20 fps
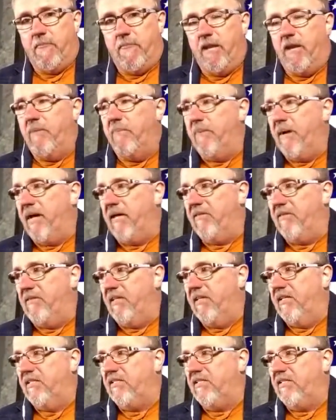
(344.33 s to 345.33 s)
about
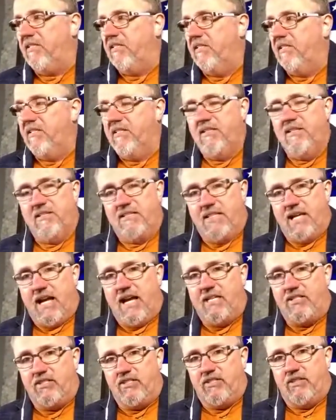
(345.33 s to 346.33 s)
this
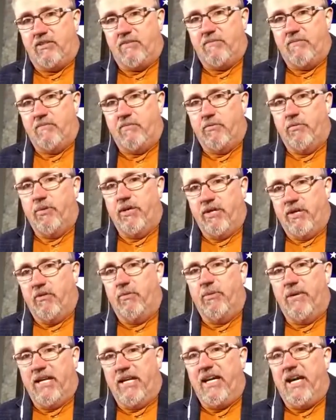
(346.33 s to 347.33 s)
disaster. Will
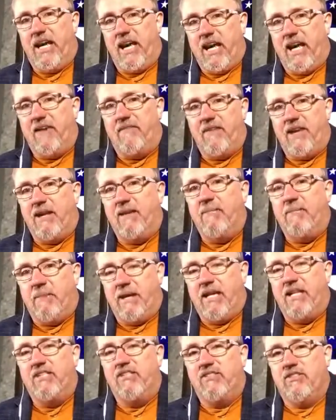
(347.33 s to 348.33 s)
we have a
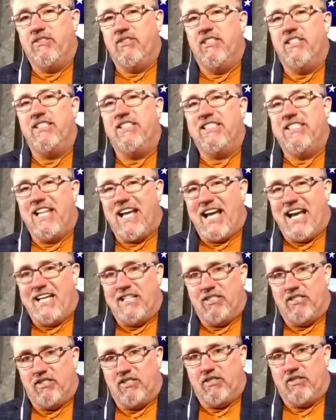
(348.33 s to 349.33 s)
major
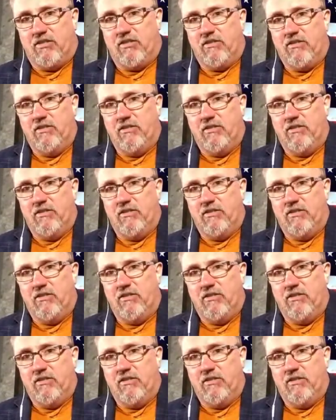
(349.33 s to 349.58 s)
disaster?